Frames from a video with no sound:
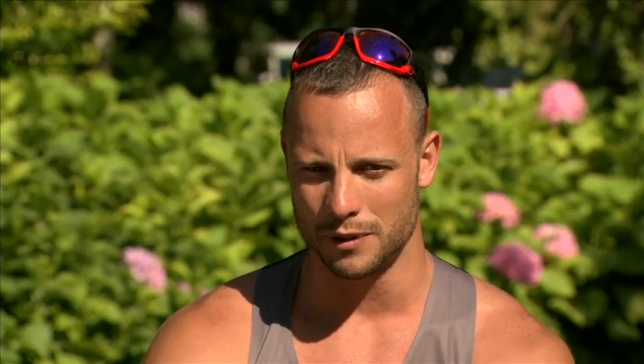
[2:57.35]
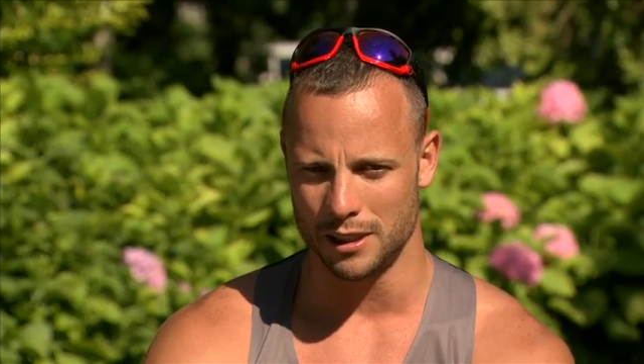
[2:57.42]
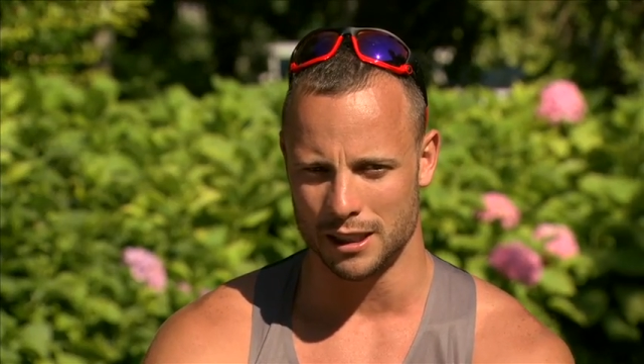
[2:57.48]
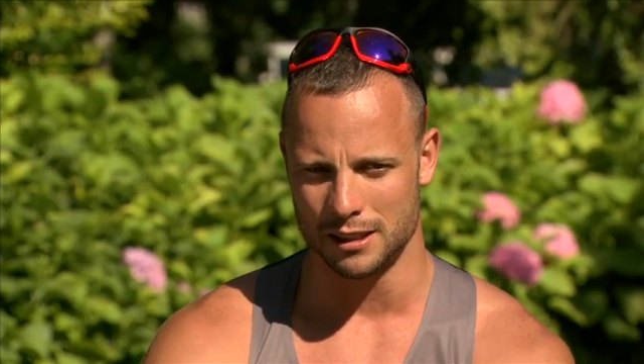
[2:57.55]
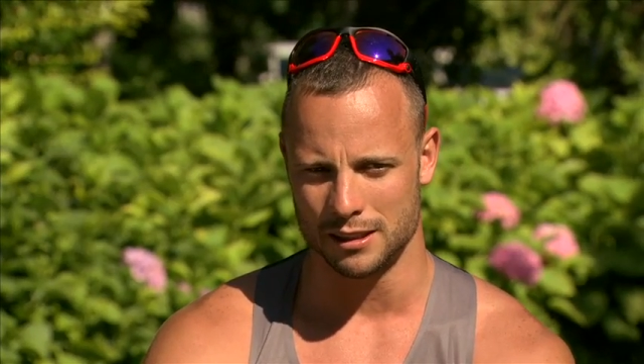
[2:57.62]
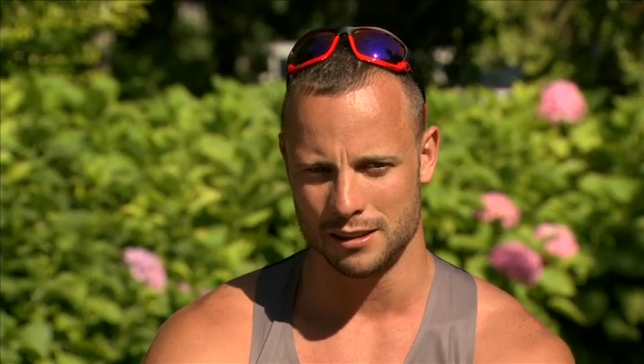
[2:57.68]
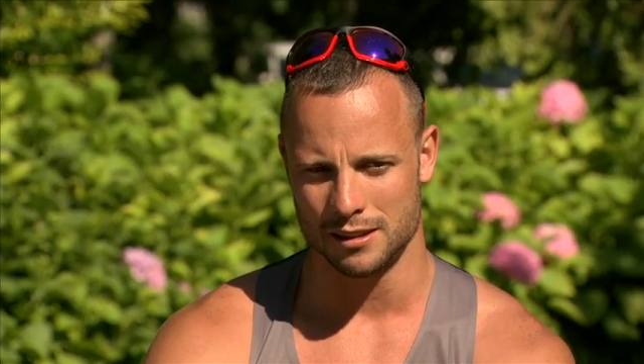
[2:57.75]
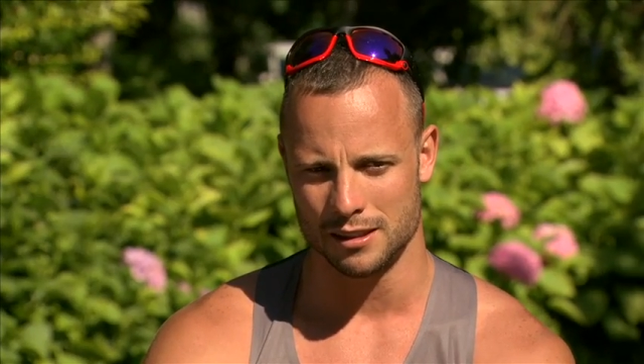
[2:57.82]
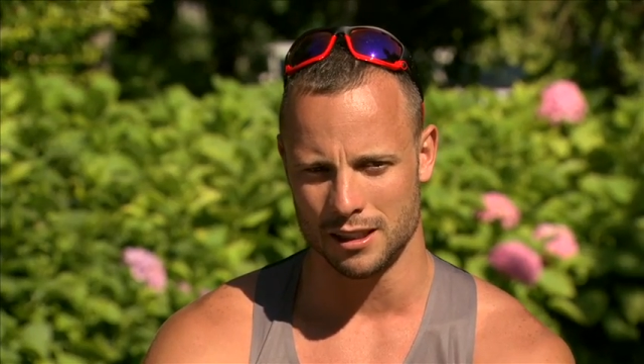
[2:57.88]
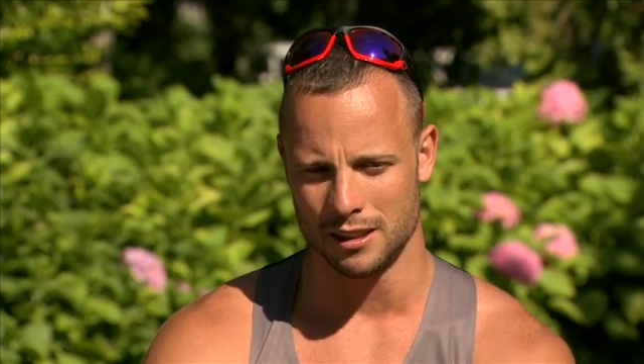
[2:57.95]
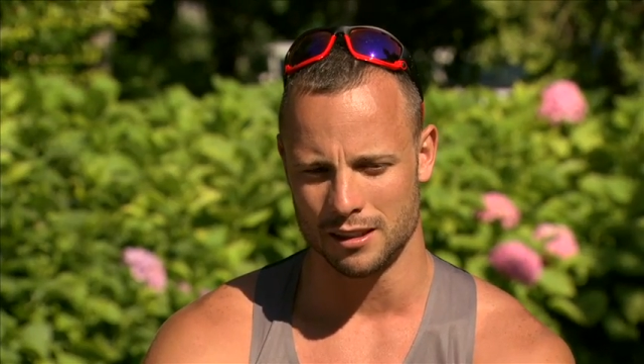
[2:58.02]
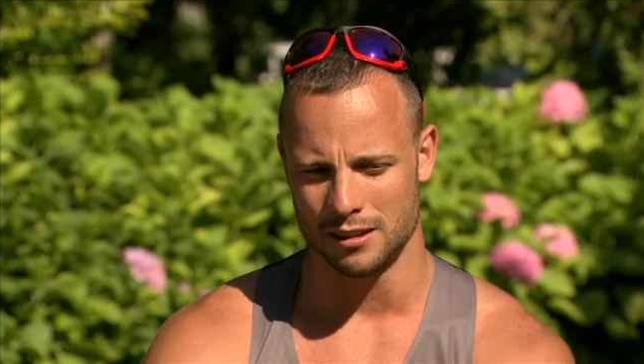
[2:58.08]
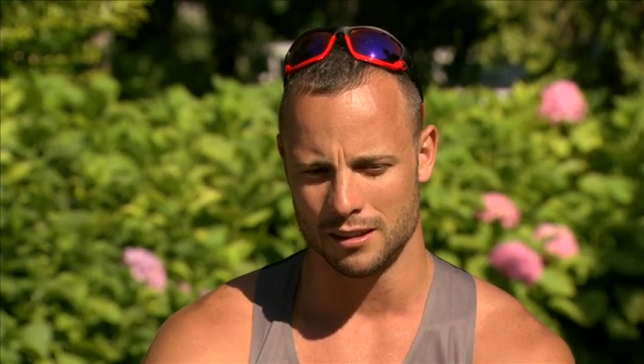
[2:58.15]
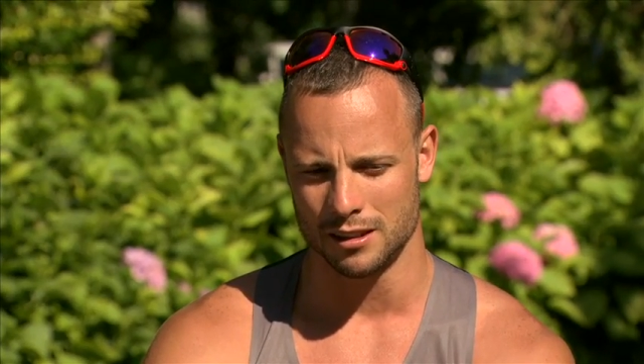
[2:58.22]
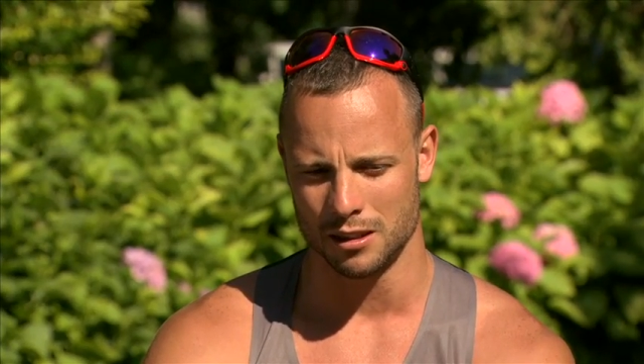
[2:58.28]
and
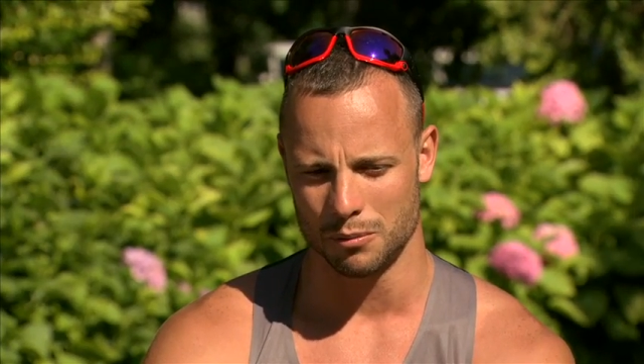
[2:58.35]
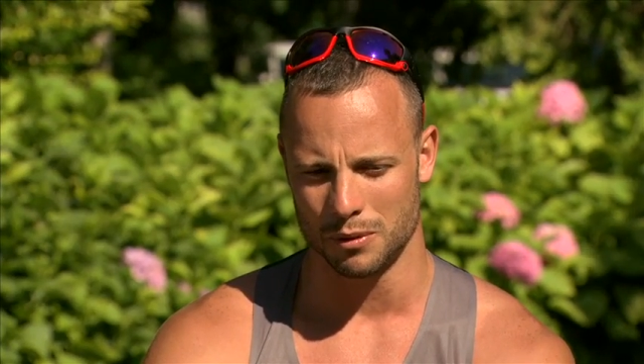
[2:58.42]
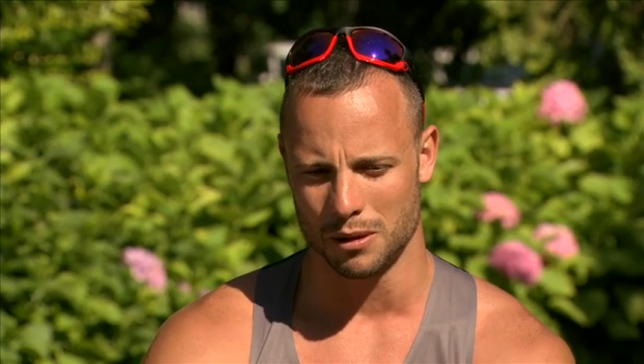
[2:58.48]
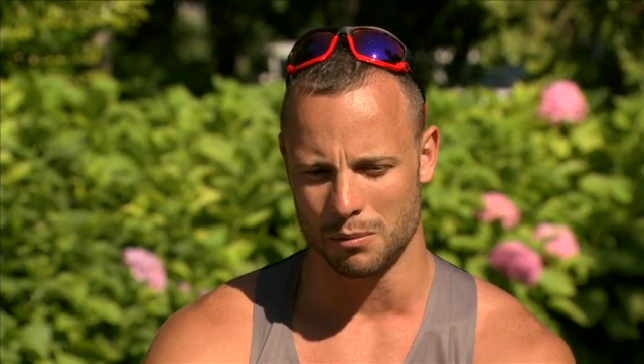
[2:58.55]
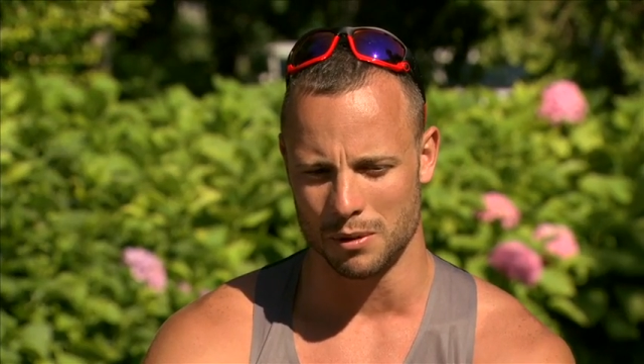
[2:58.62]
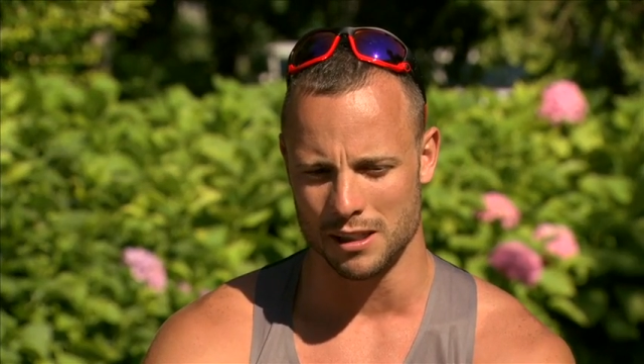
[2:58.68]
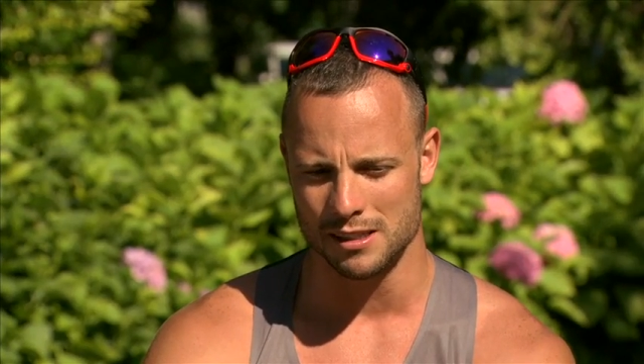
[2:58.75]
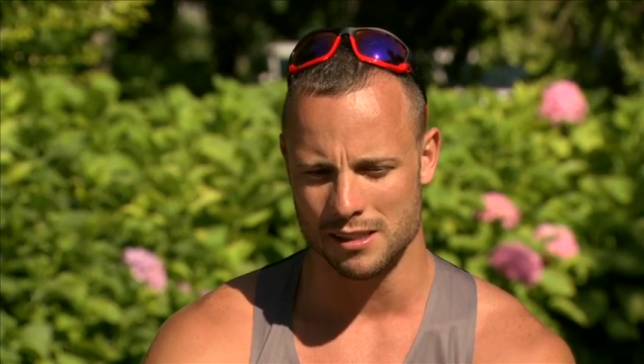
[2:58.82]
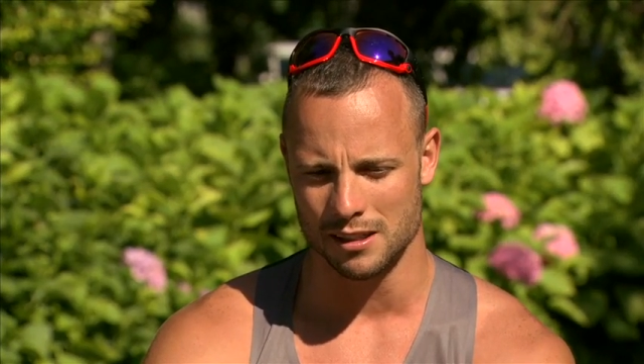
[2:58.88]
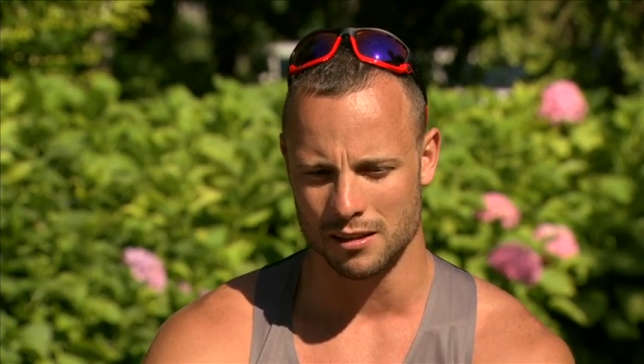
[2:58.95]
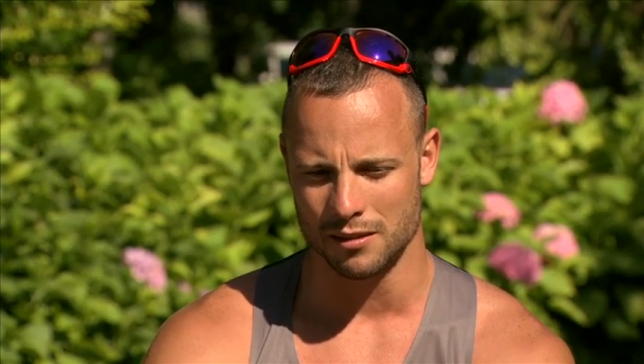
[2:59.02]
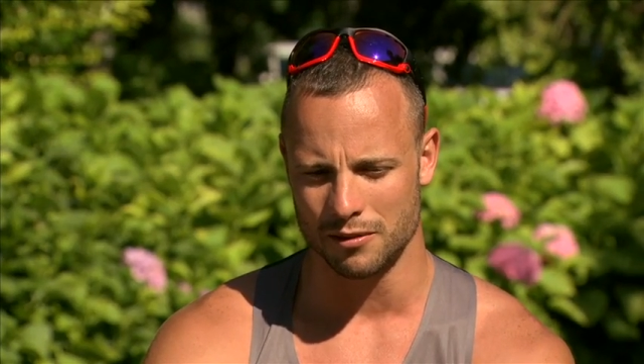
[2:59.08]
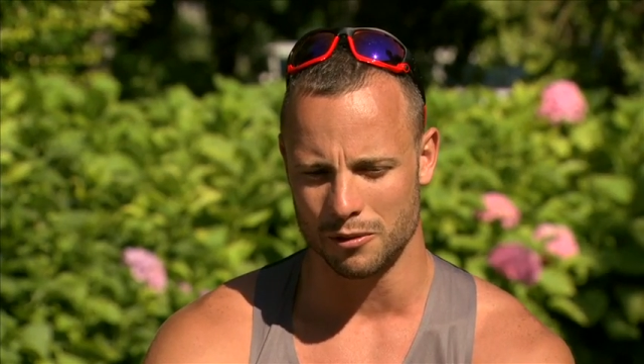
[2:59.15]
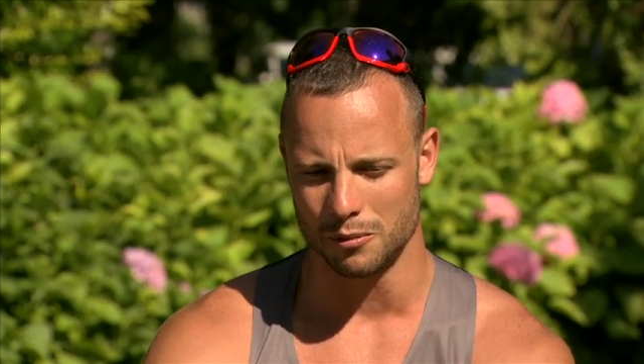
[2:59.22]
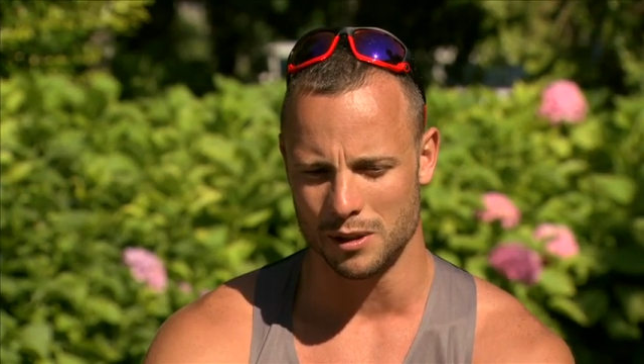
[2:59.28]
it'll be a
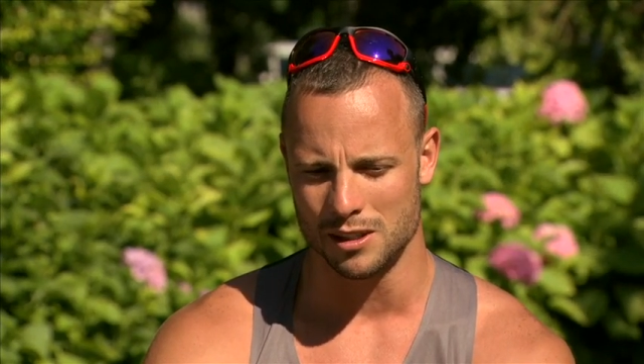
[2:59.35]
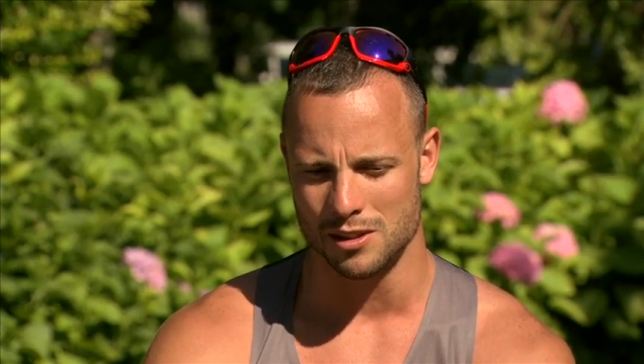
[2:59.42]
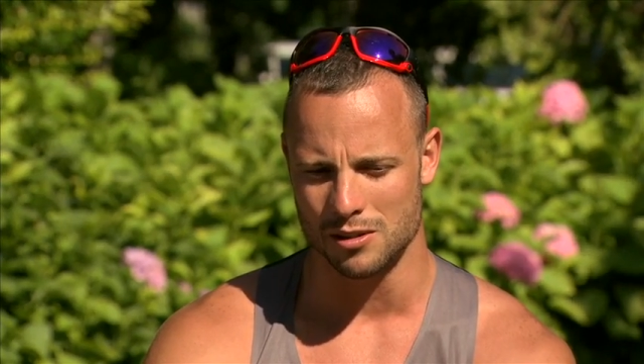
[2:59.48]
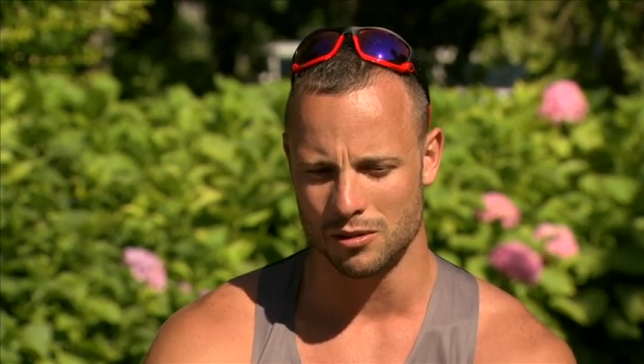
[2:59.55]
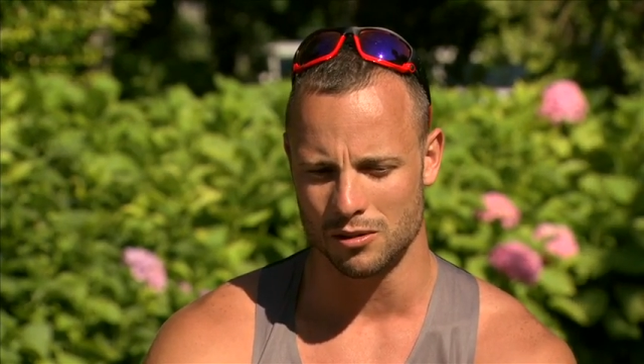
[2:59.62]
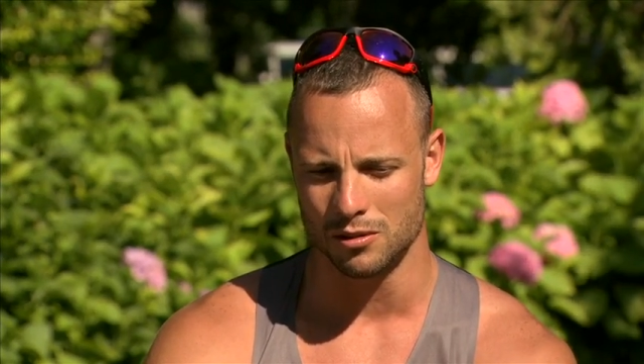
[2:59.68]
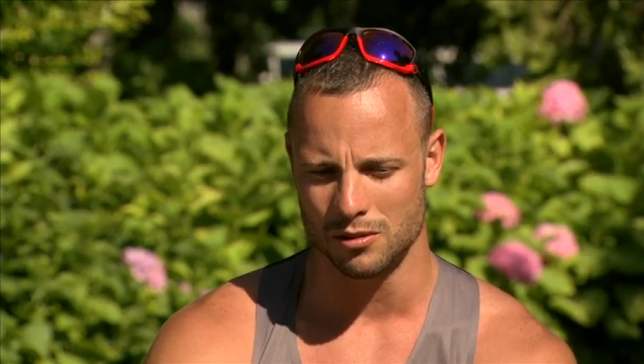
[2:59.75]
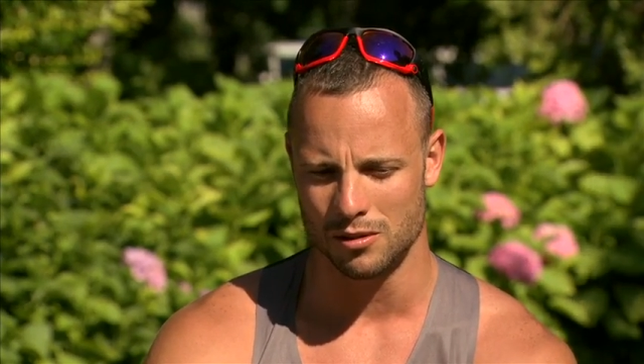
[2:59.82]
blessing for me to